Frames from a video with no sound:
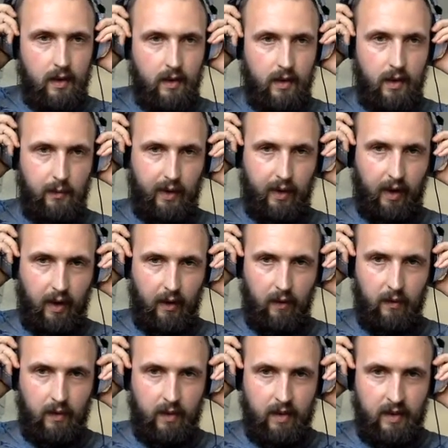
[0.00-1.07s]
There we go.
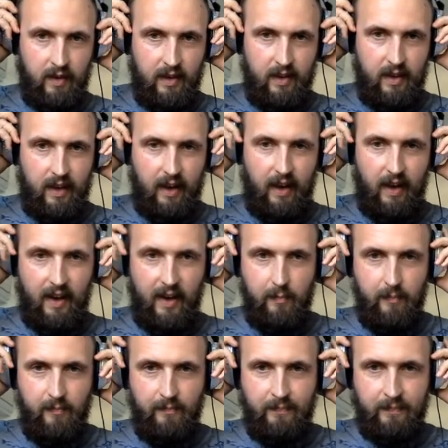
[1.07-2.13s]

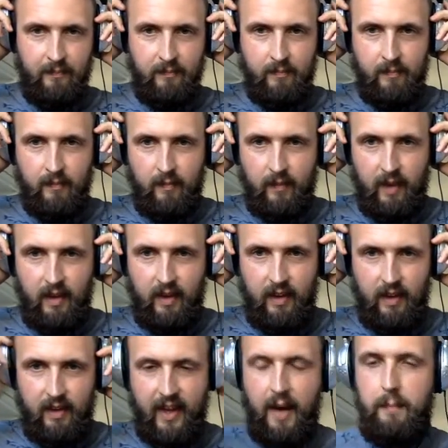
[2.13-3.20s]
Um,
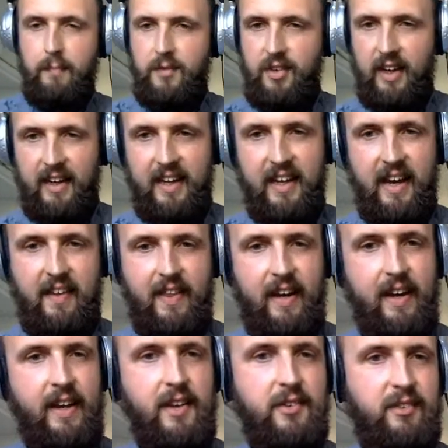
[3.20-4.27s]
yeah, Sally, yeah,
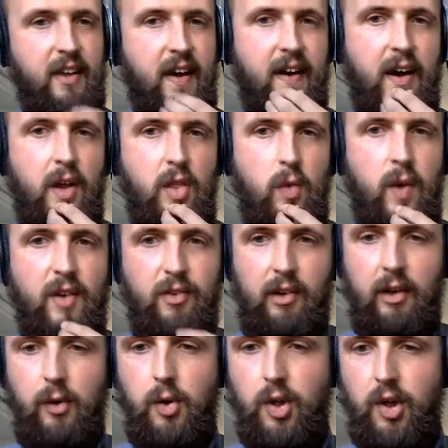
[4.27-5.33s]
that is uh, the
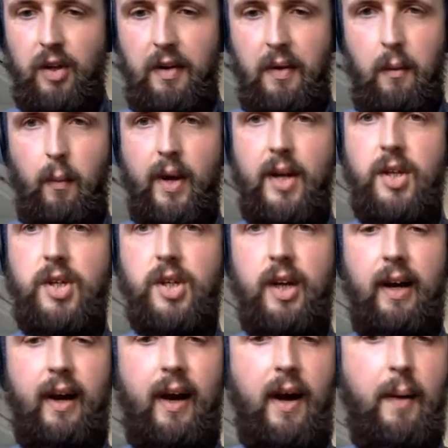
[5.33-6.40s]
resolution, which
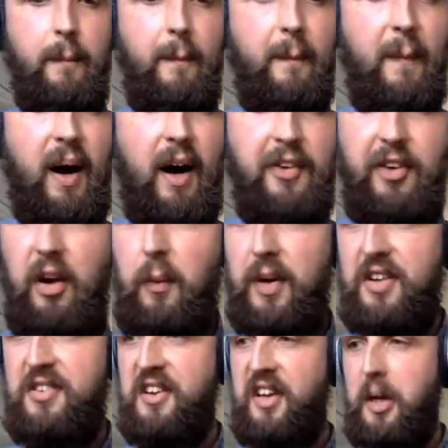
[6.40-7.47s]
um, I don't want
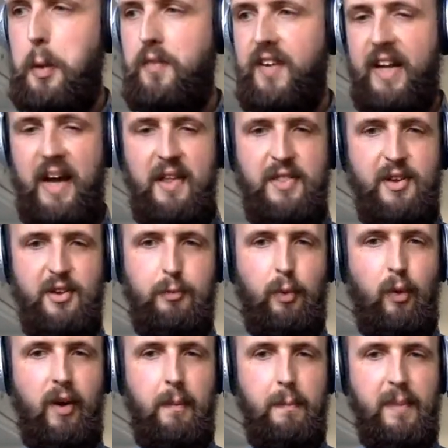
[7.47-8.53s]
to tinker with it at this
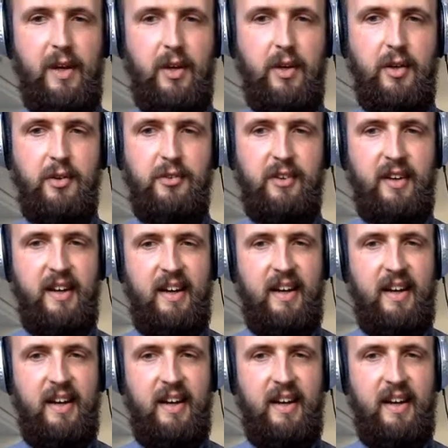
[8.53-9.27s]
point because